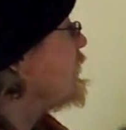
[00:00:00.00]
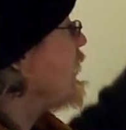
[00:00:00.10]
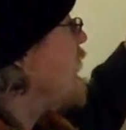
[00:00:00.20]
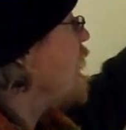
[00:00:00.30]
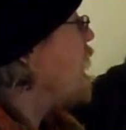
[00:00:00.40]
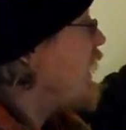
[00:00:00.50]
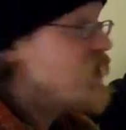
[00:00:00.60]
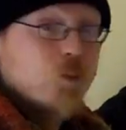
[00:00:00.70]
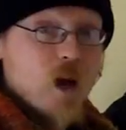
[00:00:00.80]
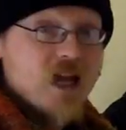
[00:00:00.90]
see that
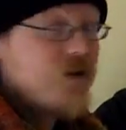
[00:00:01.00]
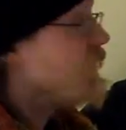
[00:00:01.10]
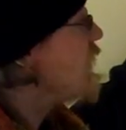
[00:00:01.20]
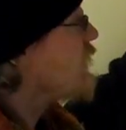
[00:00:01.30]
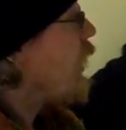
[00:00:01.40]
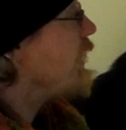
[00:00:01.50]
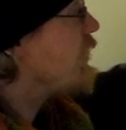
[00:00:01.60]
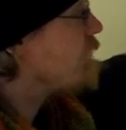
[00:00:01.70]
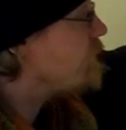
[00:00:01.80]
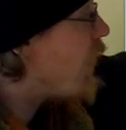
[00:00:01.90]
this wave is going to
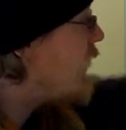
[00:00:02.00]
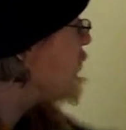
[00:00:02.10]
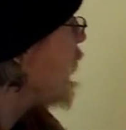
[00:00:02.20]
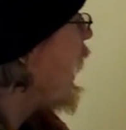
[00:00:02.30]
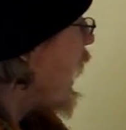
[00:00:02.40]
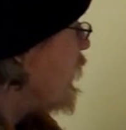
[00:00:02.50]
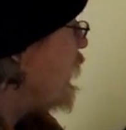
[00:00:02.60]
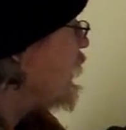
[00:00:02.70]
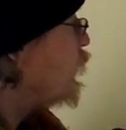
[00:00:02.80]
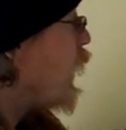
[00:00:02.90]
the right, and
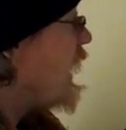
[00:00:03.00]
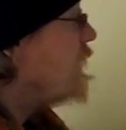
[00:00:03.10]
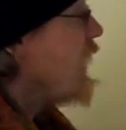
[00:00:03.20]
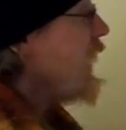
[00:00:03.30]
this wave